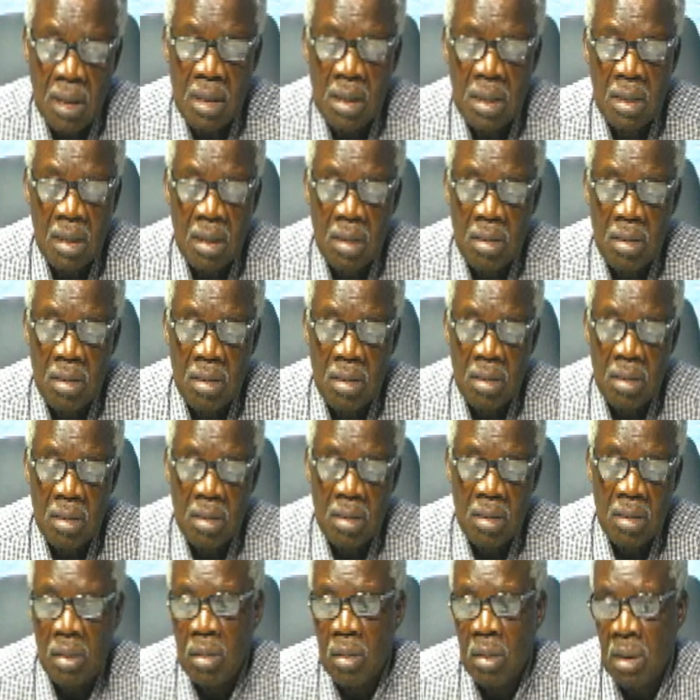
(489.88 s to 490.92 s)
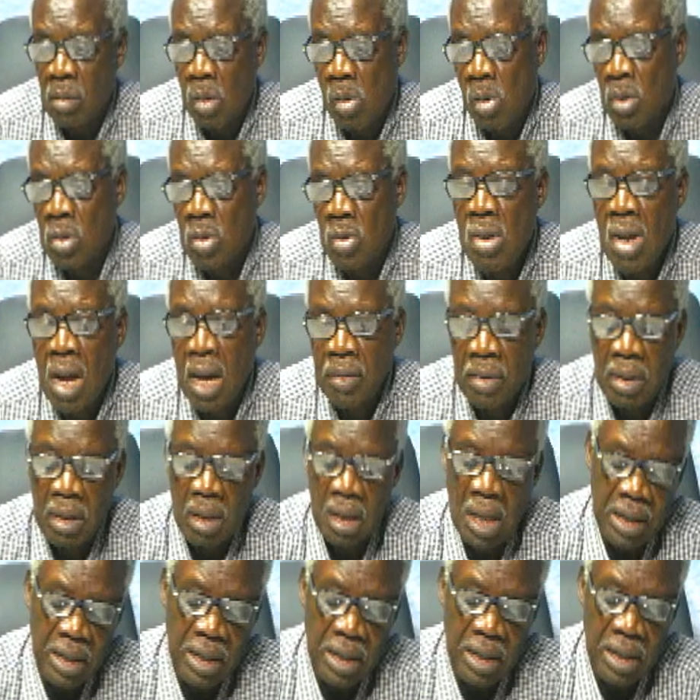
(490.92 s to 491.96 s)
DDT no or tea
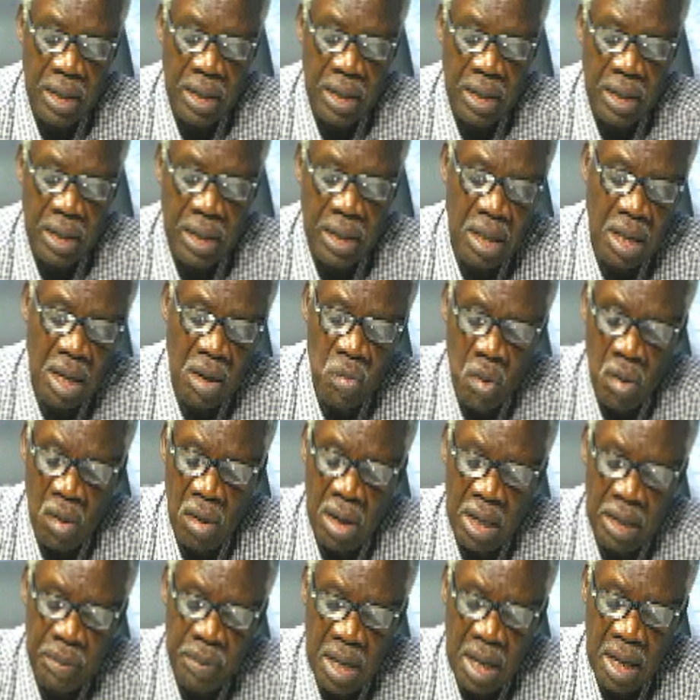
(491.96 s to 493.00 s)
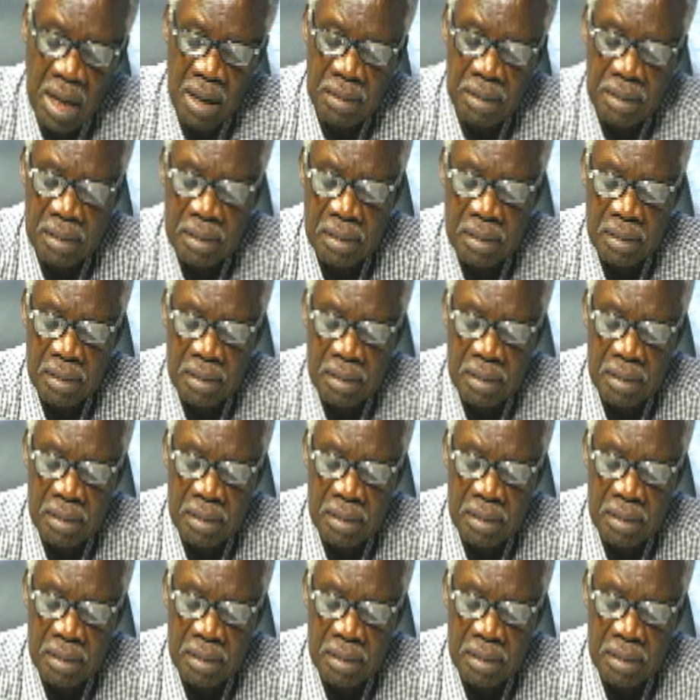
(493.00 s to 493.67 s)
unknown and canina war, Ibisa.